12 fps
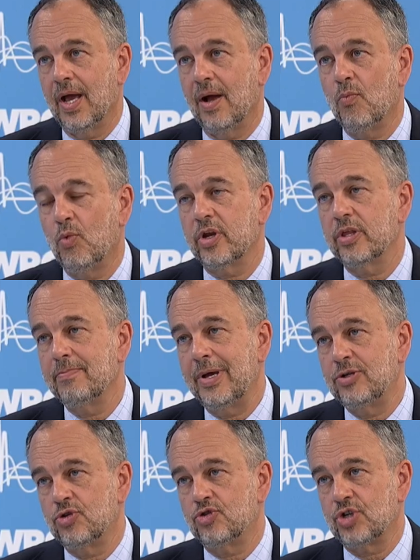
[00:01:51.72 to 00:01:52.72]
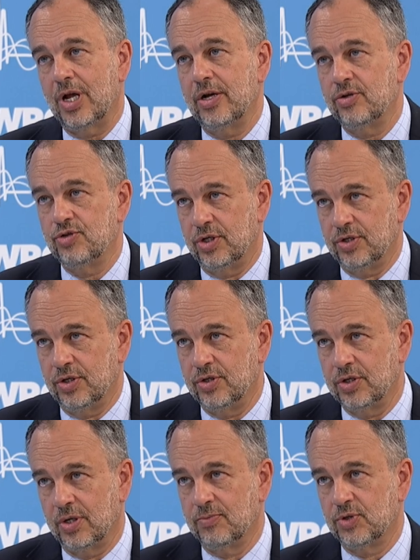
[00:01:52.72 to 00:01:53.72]
What are the major challenges in
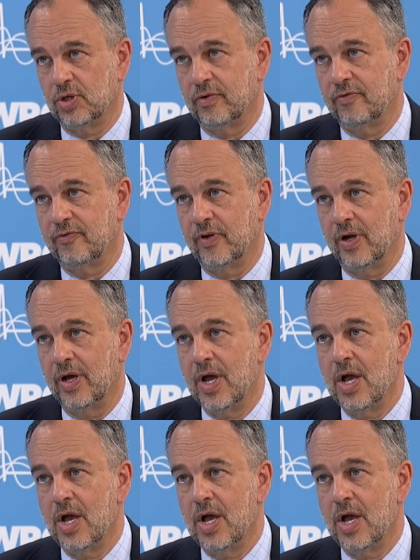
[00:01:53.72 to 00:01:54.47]
terms of uh,